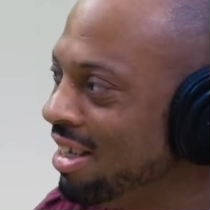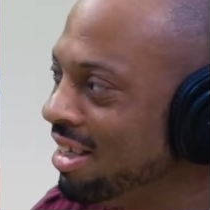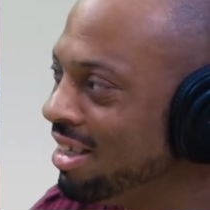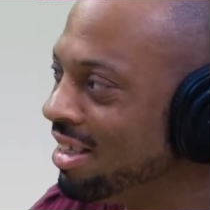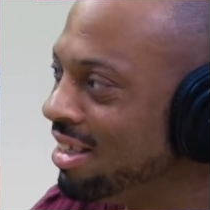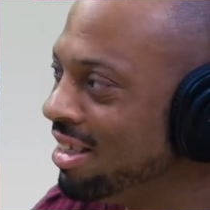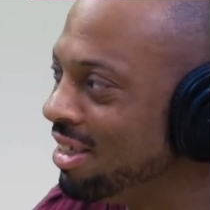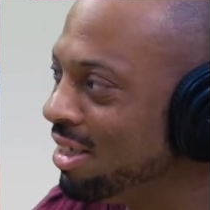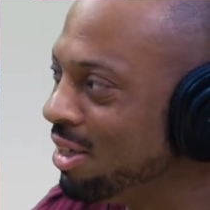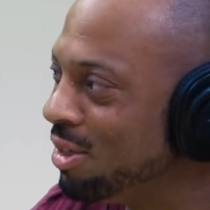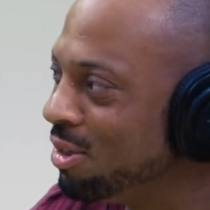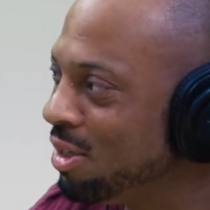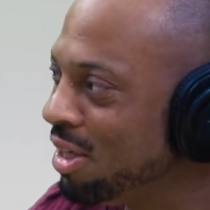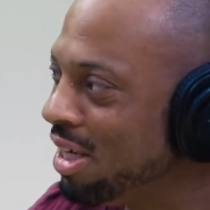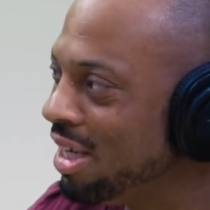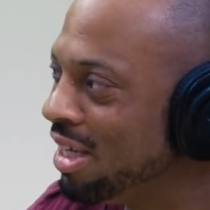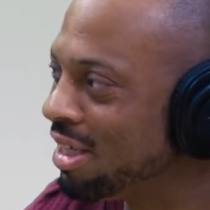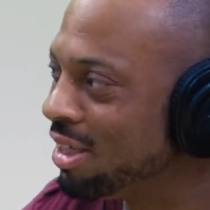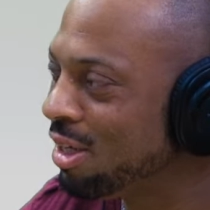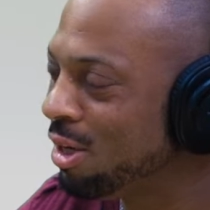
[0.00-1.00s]
You
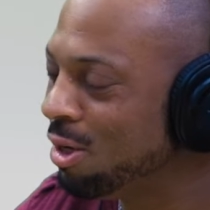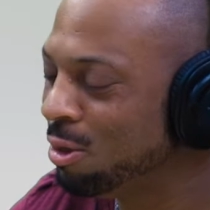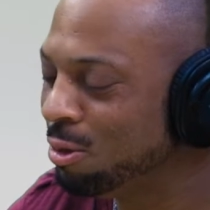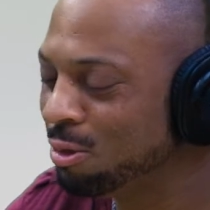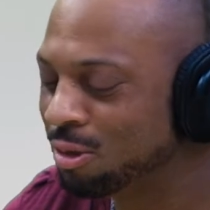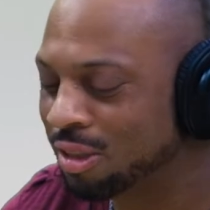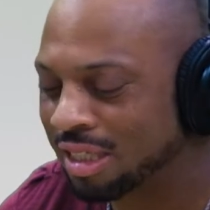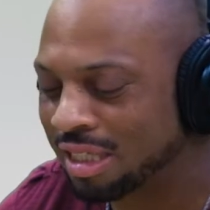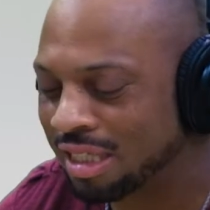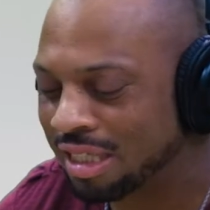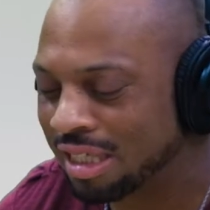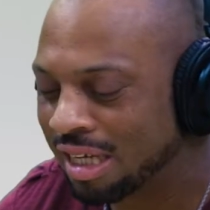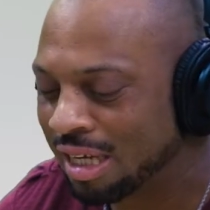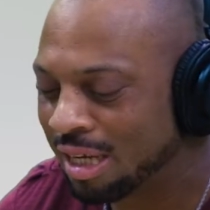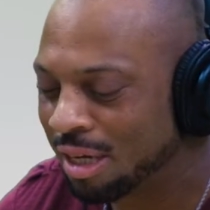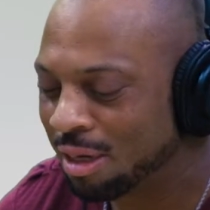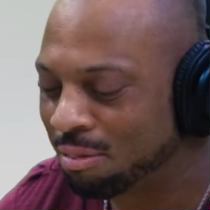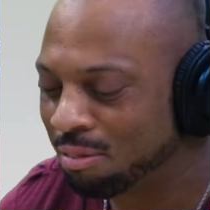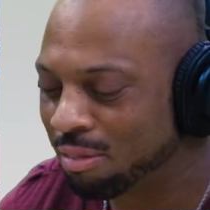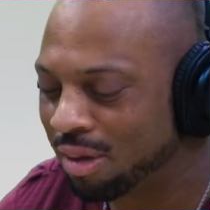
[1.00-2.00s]
hit those and,
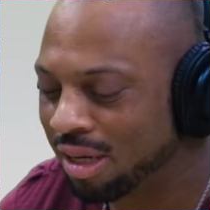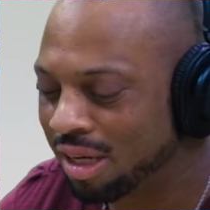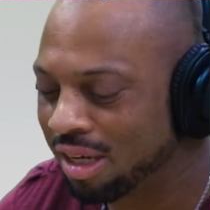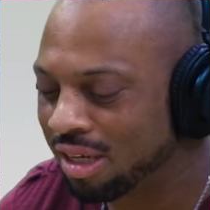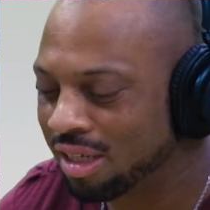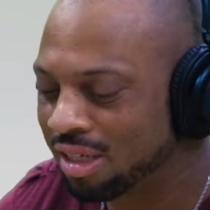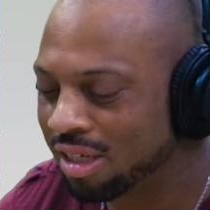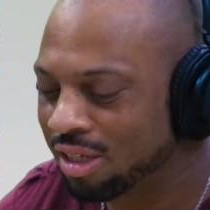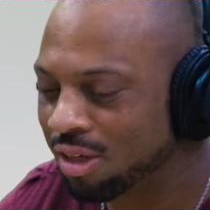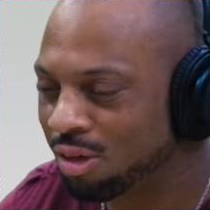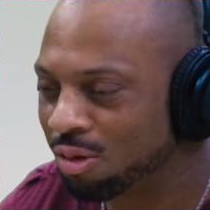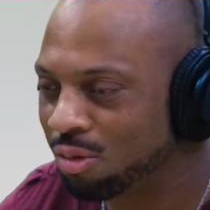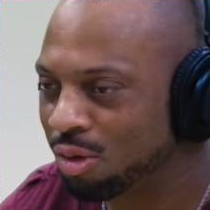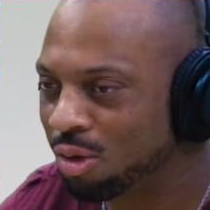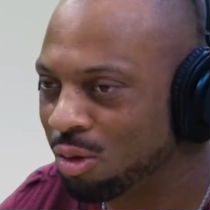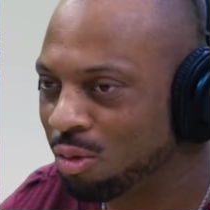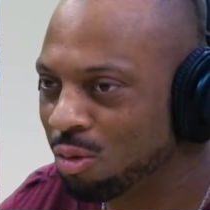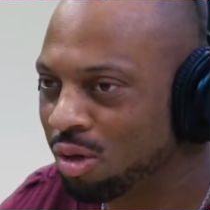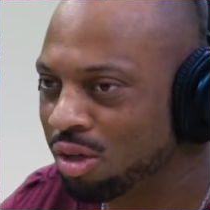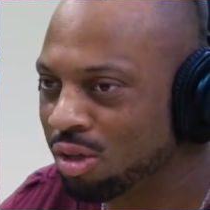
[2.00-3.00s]
man, you don't
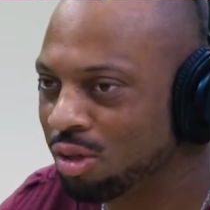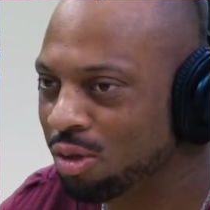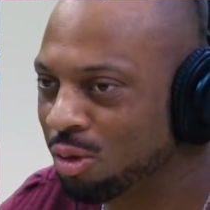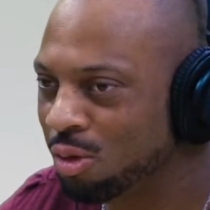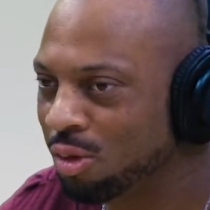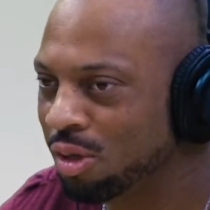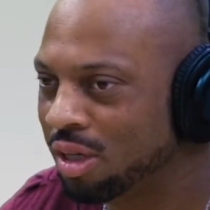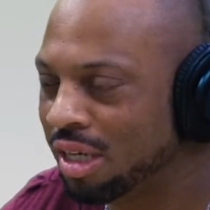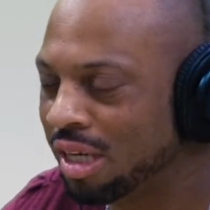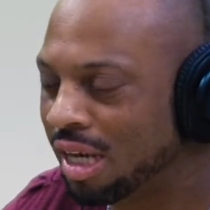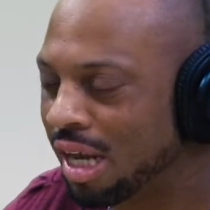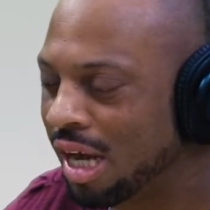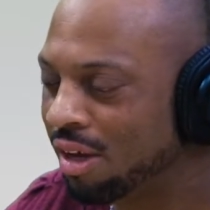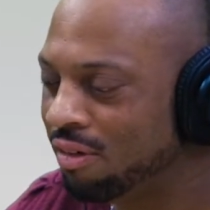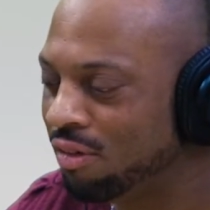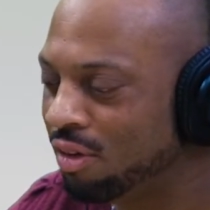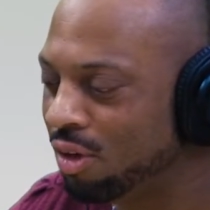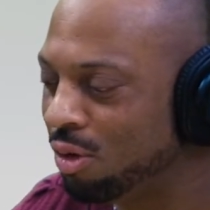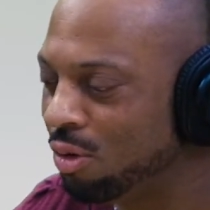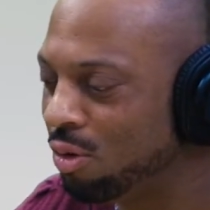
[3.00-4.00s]
know where you're going in
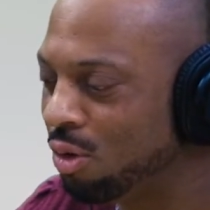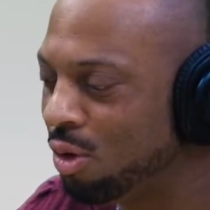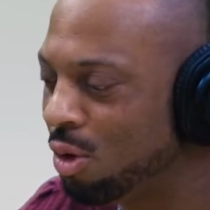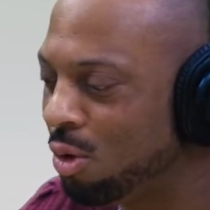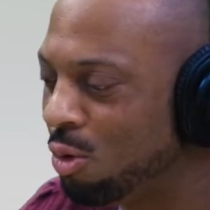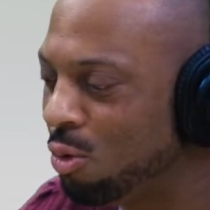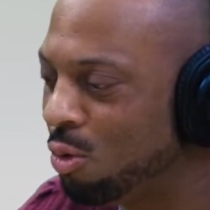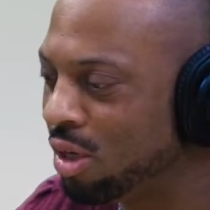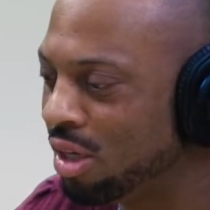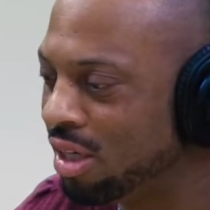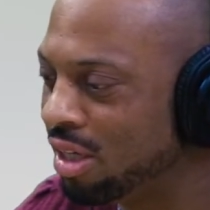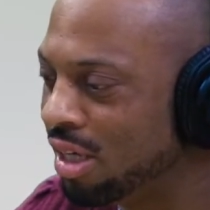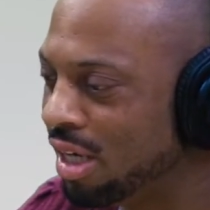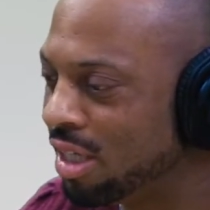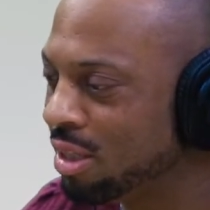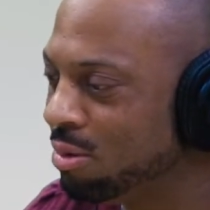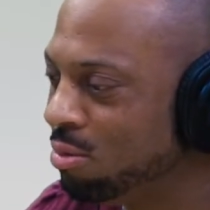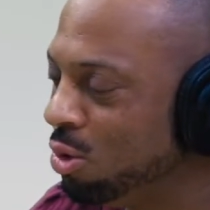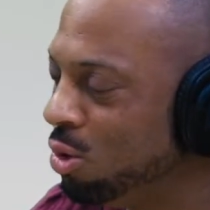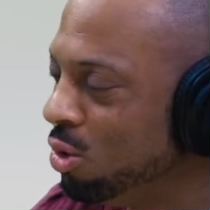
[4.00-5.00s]
life. You don't know where your
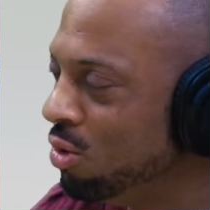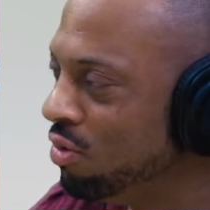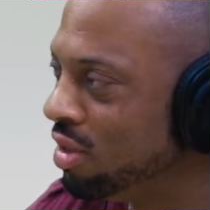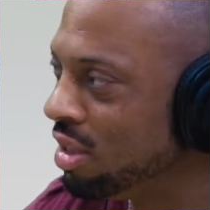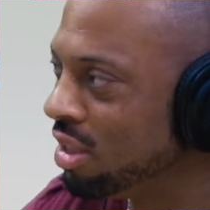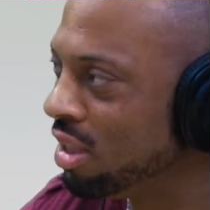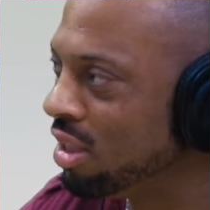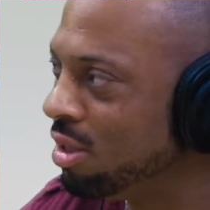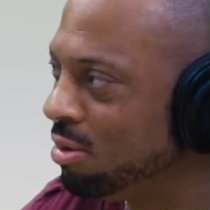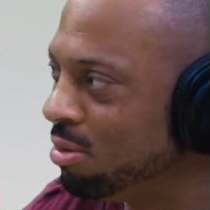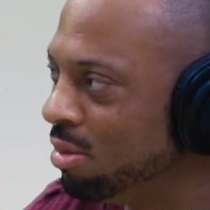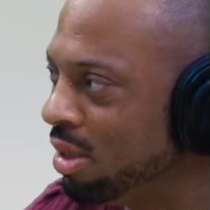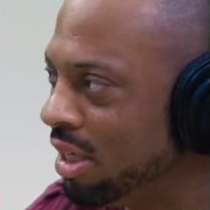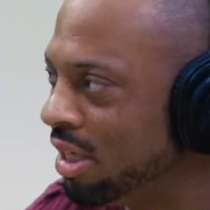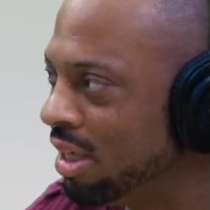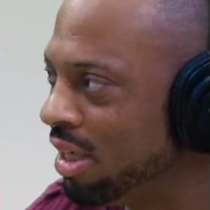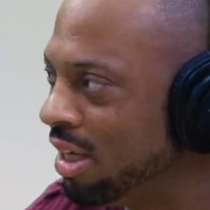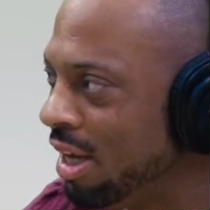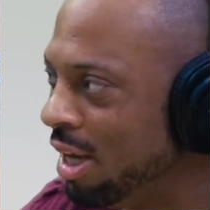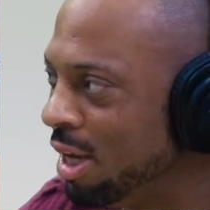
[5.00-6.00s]
next move is going to
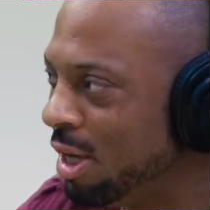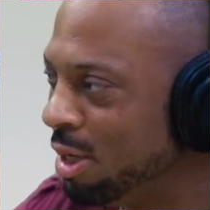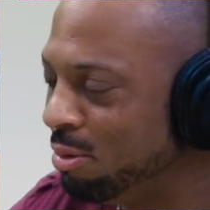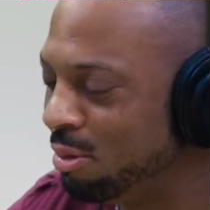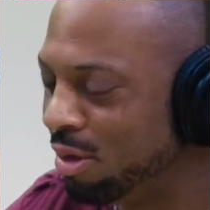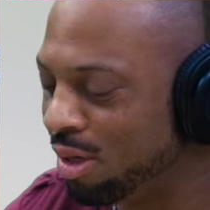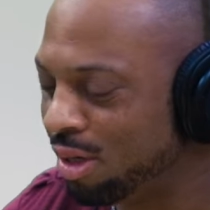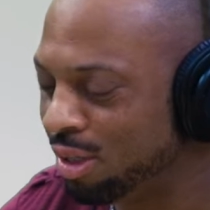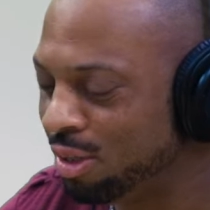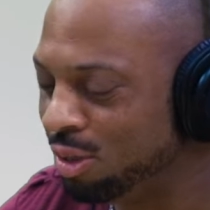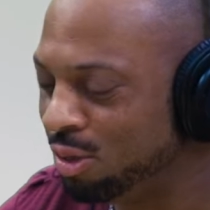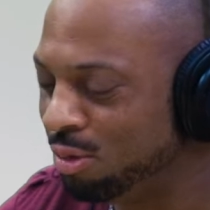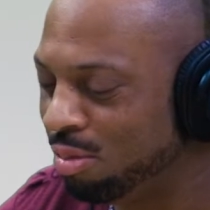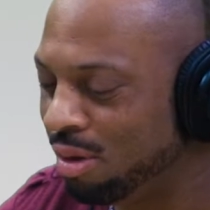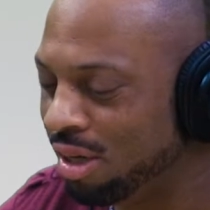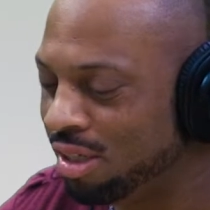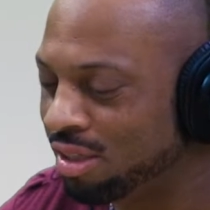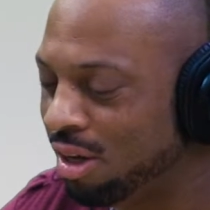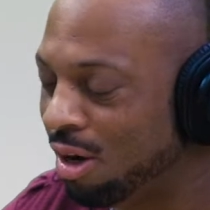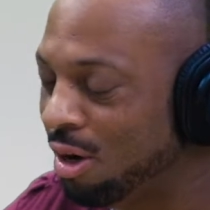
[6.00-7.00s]
be because you
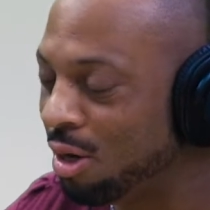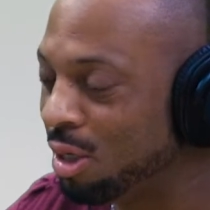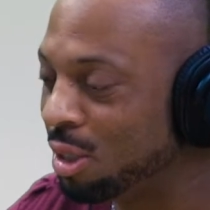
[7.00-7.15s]
placed all